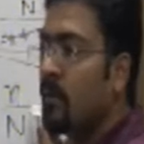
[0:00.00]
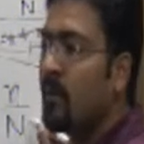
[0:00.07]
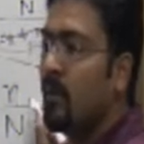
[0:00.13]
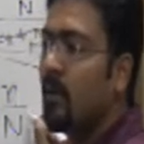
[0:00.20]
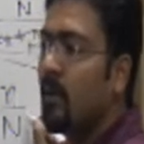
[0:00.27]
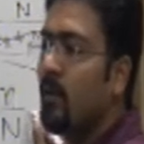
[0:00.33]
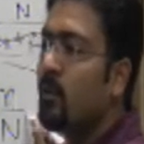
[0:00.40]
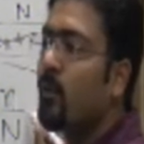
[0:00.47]

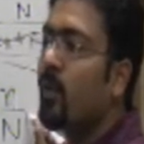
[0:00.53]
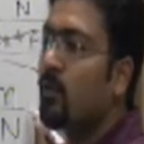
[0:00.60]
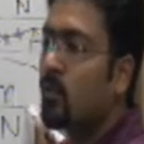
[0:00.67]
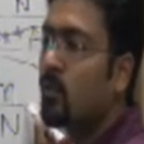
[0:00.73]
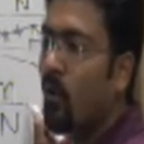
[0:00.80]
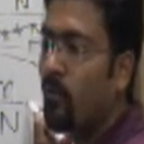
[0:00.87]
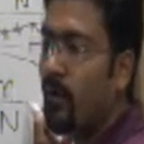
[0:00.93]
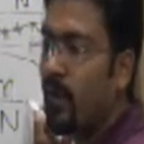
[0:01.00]
so you can solve
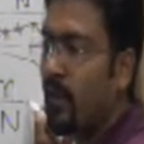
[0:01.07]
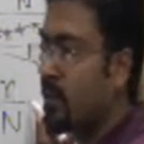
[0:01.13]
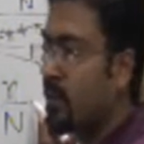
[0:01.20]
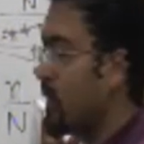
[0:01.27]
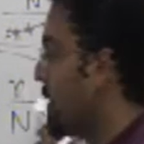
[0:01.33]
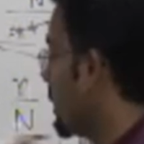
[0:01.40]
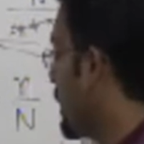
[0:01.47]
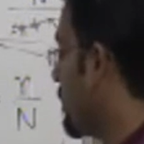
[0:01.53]
it easily
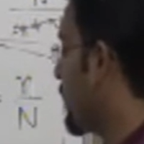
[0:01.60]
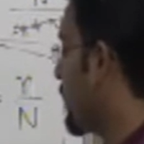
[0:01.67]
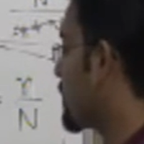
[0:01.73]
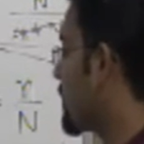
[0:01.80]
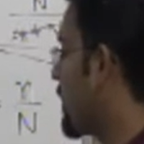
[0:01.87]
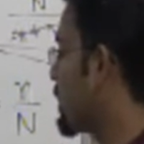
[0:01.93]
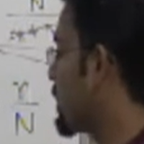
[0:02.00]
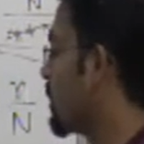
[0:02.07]
because there is
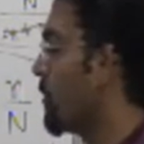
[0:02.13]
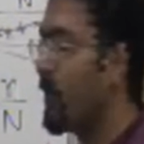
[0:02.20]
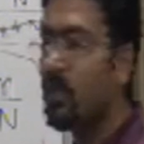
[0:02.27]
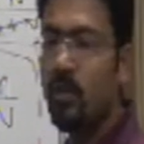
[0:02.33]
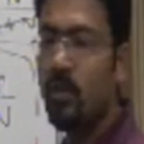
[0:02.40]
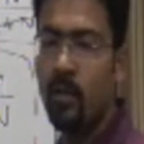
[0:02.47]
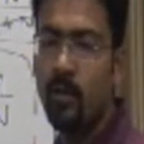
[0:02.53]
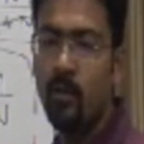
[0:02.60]
no addition in the
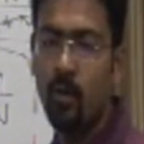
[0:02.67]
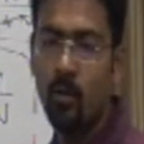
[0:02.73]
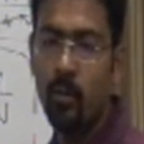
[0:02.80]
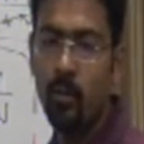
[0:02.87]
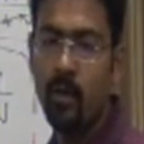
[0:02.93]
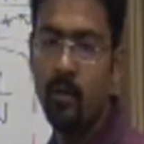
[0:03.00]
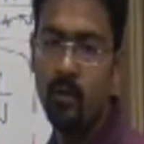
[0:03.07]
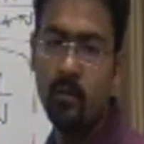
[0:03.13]

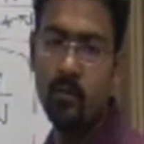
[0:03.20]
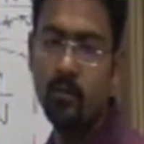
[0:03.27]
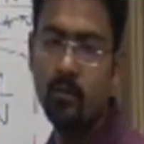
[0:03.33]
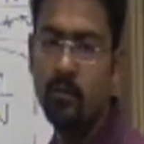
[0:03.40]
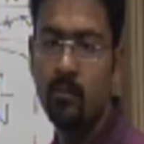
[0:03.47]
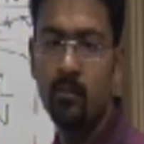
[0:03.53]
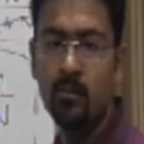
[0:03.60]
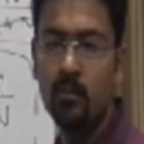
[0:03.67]
denominator.
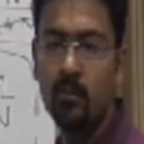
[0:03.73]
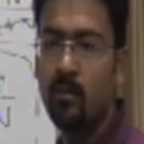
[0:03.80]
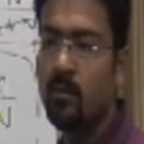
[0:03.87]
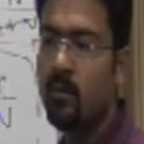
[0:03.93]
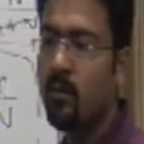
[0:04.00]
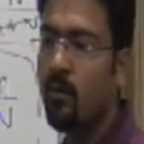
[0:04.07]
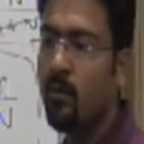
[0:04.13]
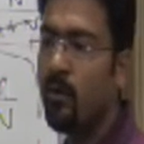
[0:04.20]

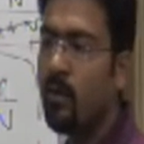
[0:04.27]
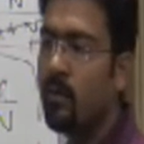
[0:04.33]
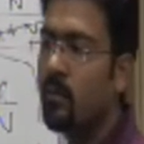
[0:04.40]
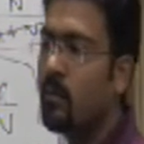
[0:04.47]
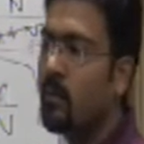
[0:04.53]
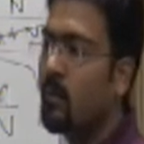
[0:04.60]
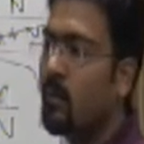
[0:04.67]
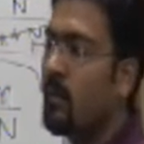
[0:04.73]
Got it?
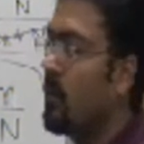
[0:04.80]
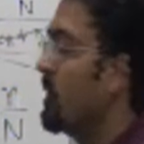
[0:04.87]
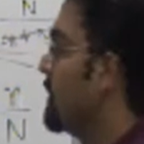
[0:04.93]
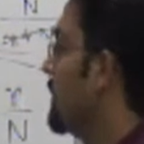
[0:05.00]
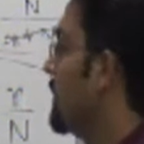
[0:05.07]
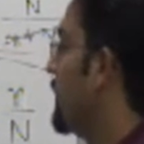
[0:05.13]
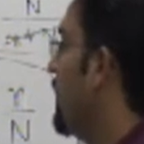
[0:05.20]
Right?